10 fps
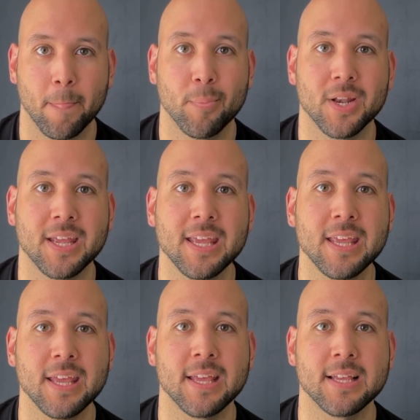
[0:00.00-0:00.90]
but
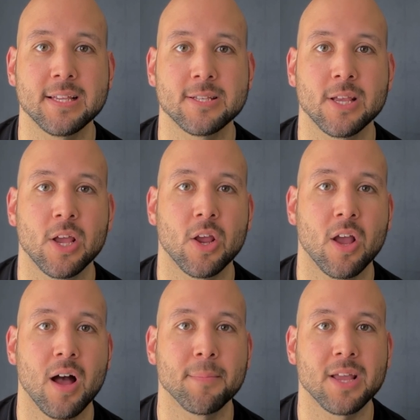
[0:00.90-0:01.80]
he is
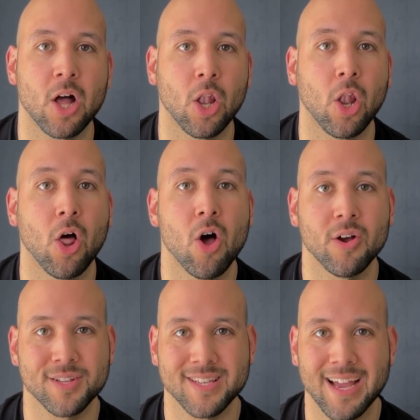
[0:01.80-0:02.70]
coming
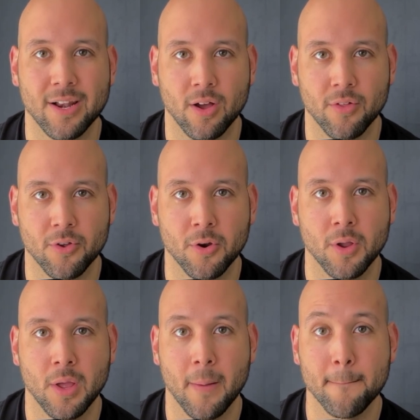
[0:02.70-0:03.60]
alongside other
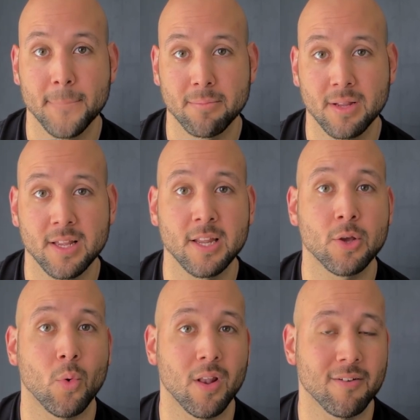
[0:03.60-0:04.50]
biblically
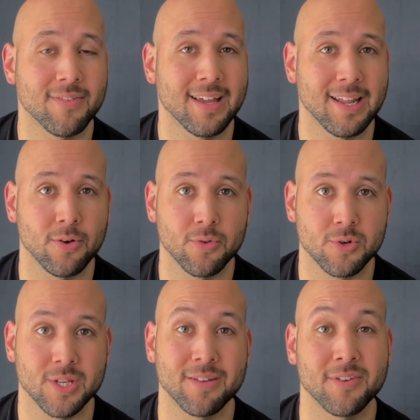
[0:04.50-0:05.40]
qualified
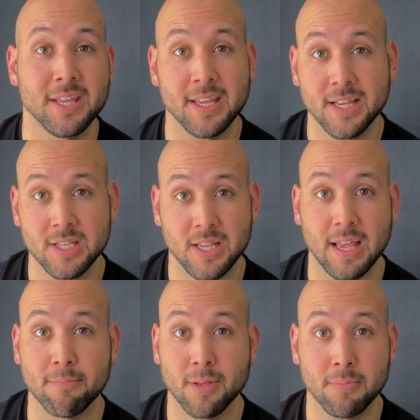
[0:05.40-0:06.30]
elders, if he is
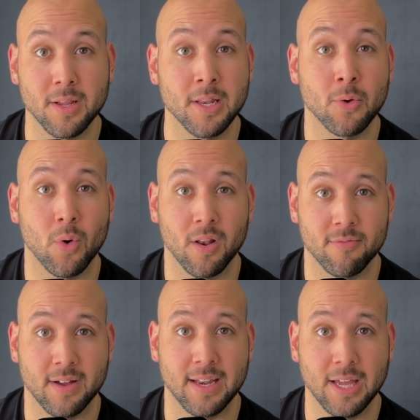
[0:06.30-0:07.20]
a biblically
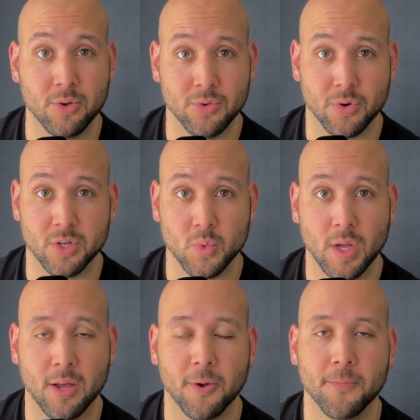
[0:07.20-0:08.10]
qualified elder as
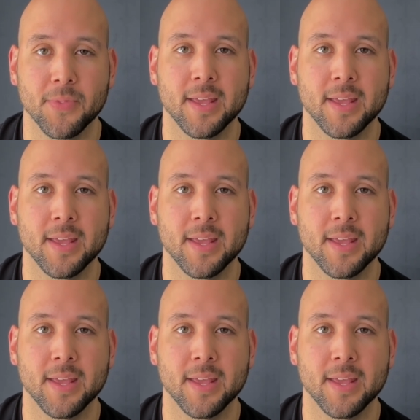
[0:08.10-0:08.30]
well,